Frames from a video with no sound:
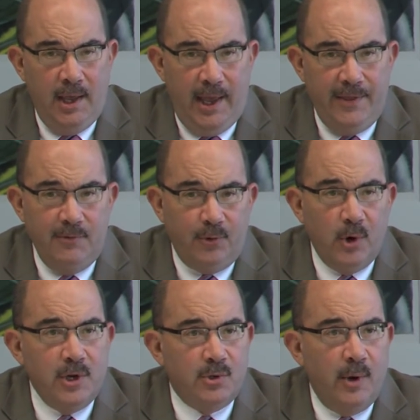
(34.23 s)
And then four
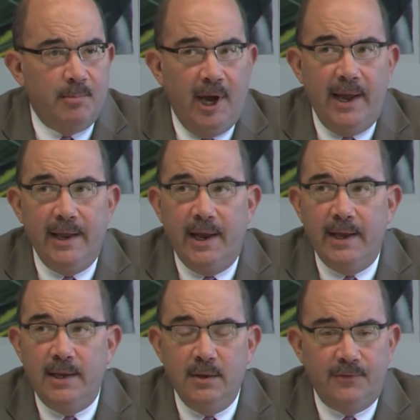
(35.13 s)
years went by, and
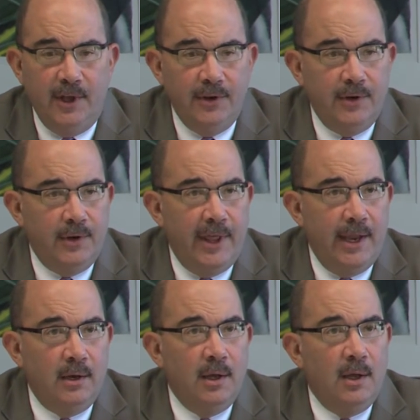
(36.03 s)
I felt
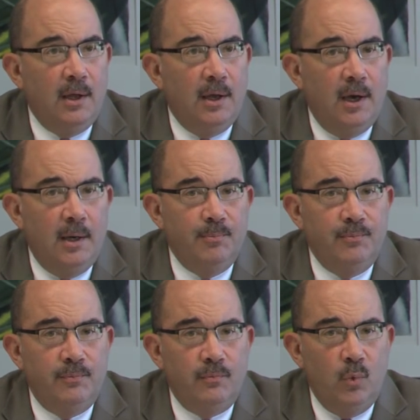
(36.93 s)
that um,
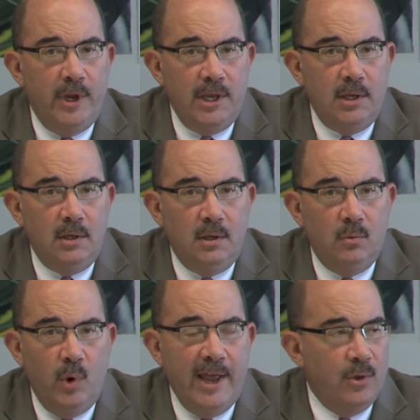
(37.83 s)
we
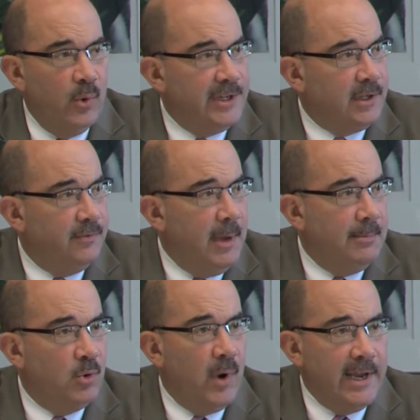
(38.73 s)
ran the risk of
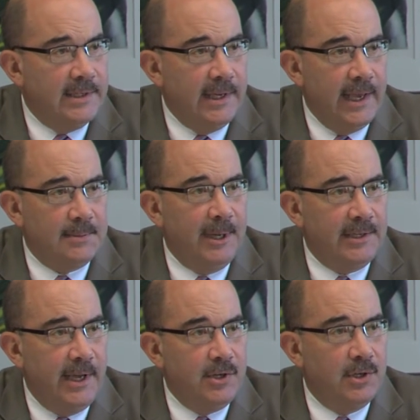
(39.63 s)
maybe raising
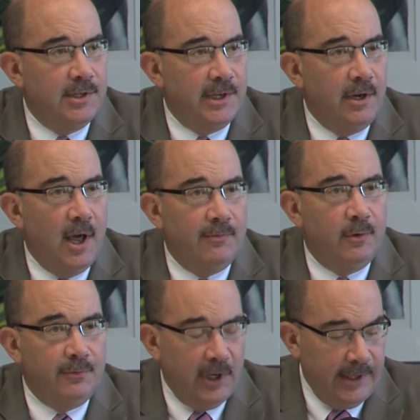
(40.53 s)
expectations and not
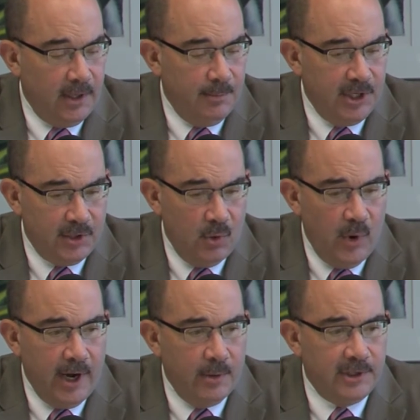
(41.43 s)
fulfilling them. And so
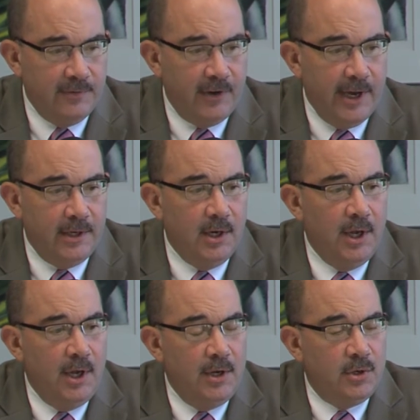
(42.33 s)
when I was invited
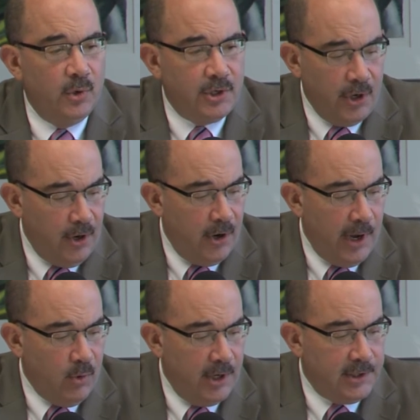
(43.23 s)
to return, I
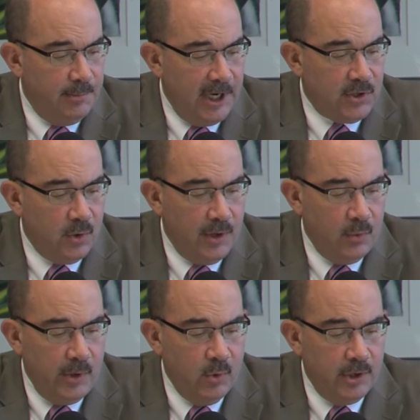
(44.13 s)
wanted to make sure that
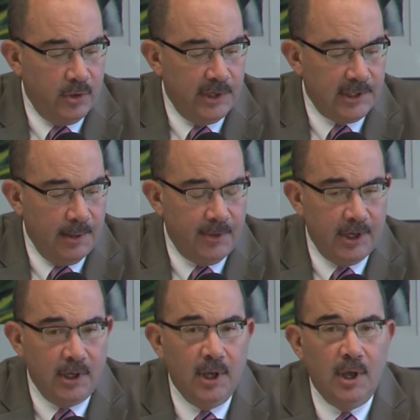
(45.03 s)
we were doing something